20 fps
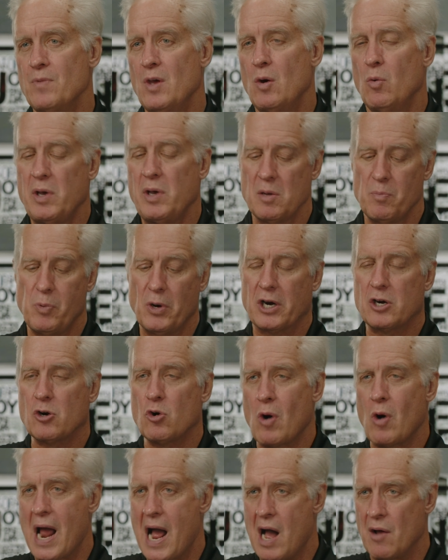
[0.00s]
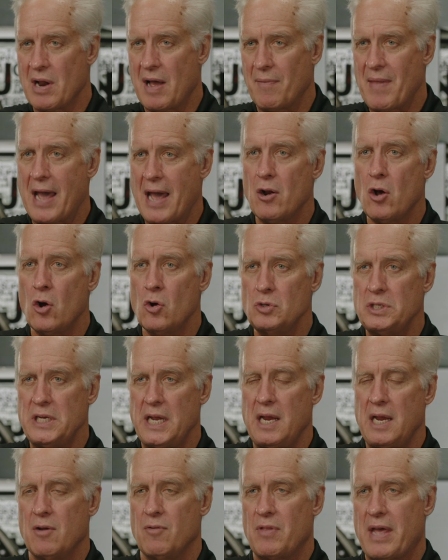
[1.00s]
We can put a crown on that
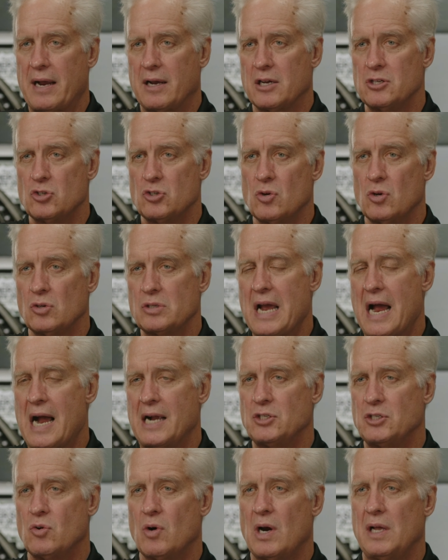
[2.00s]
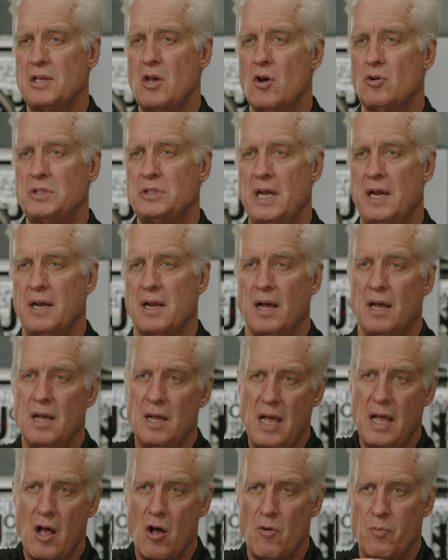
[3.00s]
OD or that controlled contour on the OD to
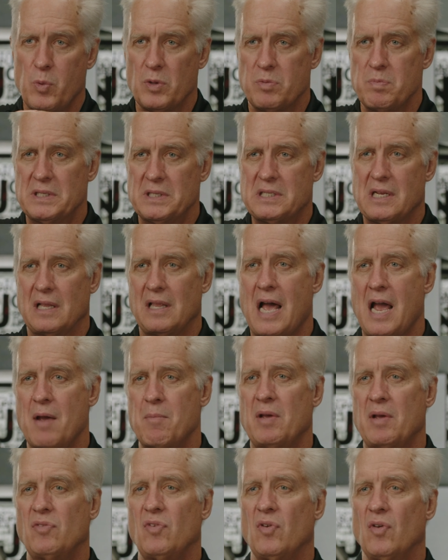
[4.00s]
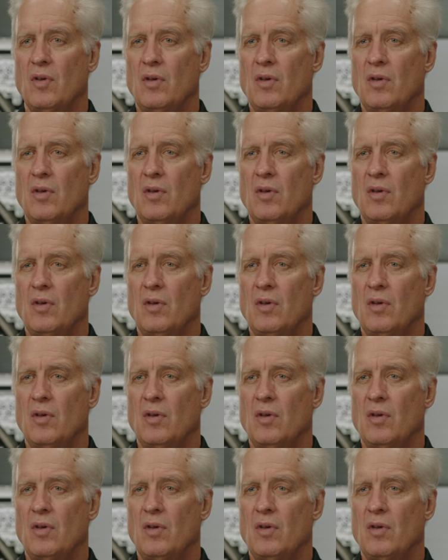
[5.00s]
help with misalignment.